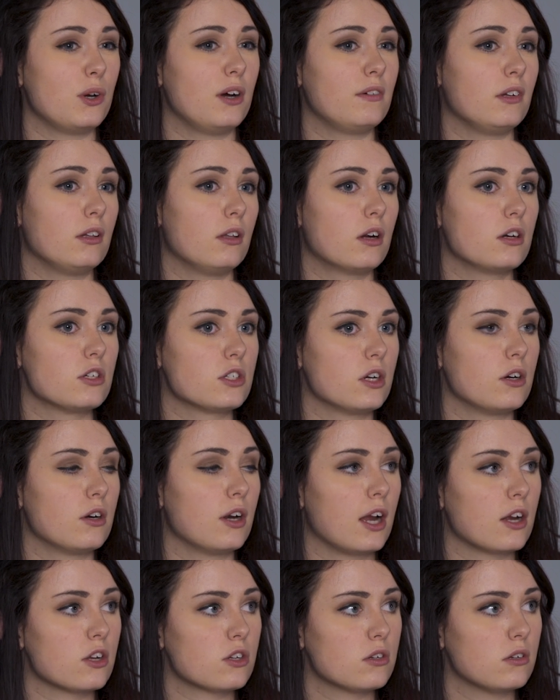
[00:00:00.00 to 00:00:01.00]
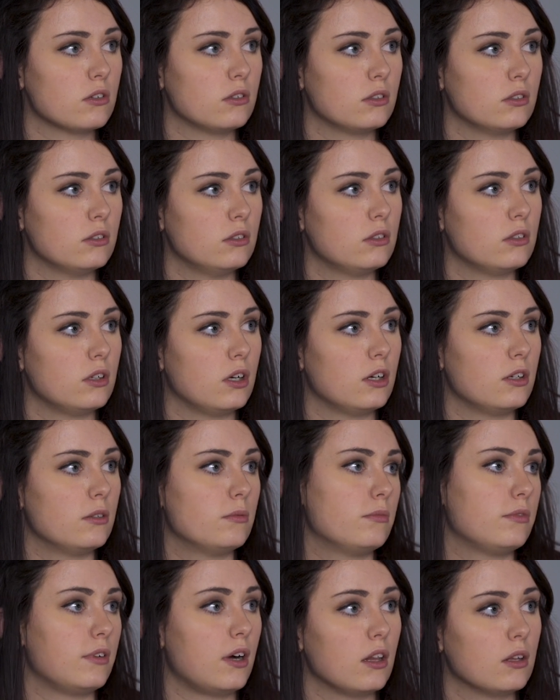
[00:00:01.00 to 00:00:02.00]
have a large international
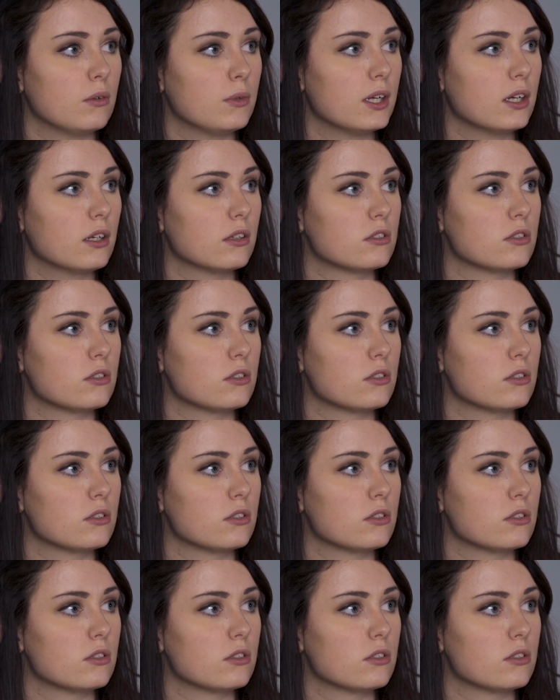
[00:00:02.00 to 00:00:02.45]
following, and